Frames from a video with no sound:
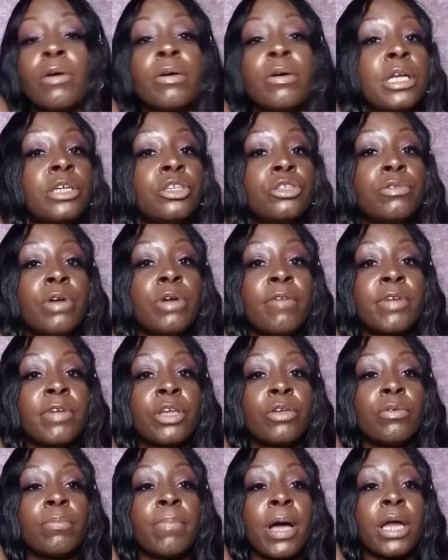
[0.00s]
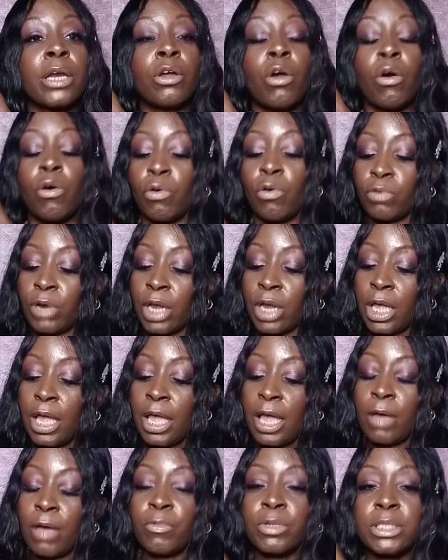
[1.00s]
and I do have a coupon code.
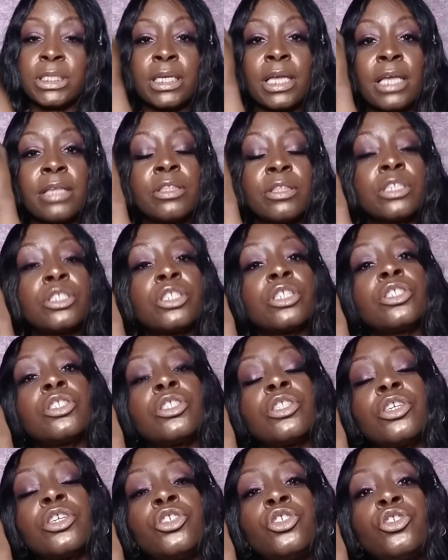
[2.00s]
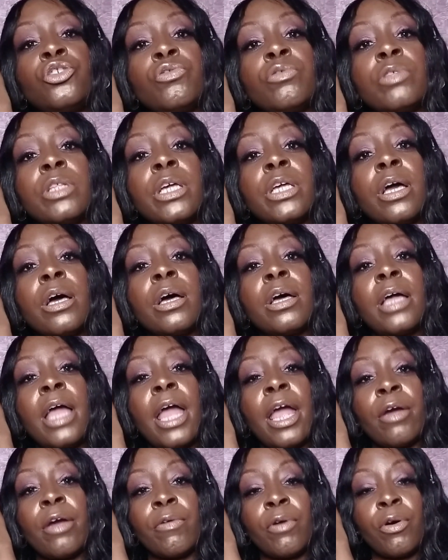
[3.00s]
And once again, this is the Jeulia
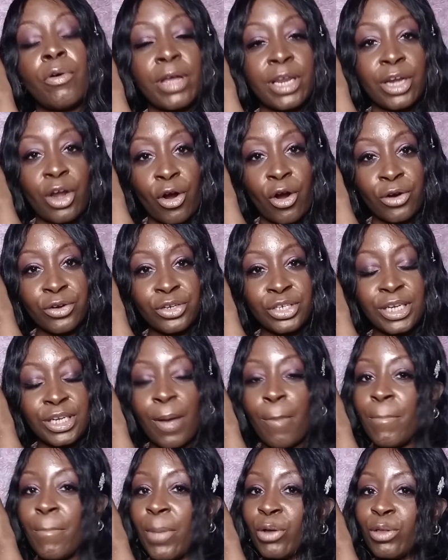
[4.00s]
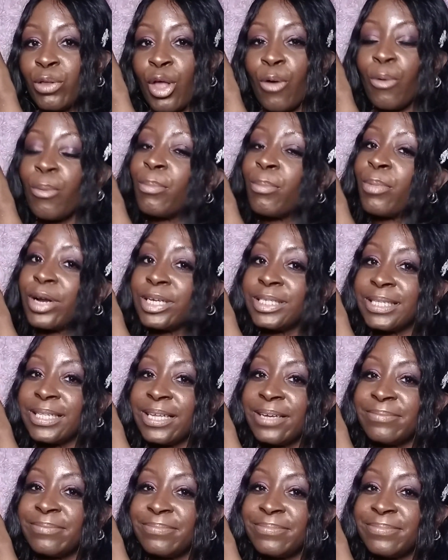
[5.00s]
Arrow and Heart Bolo bracelet.